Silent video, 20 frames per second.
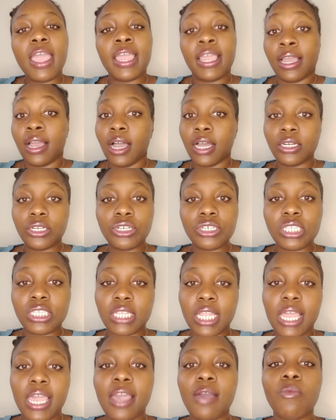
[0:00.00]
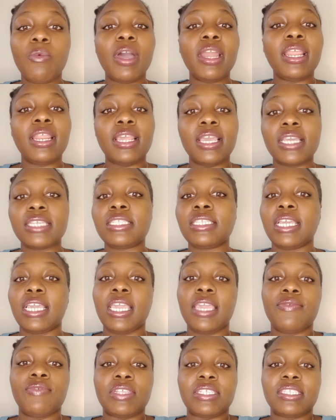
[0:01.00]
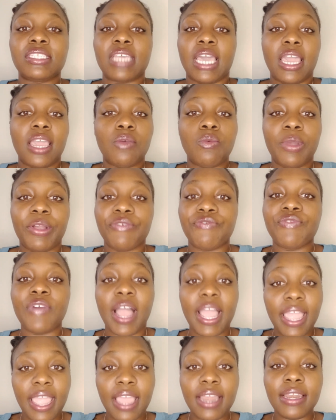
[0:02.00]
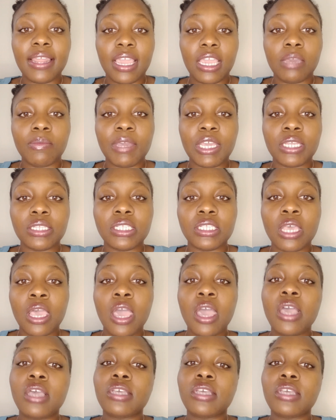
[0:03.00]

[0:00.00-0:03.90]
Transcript: and understand what it is to even say we're fighting demons.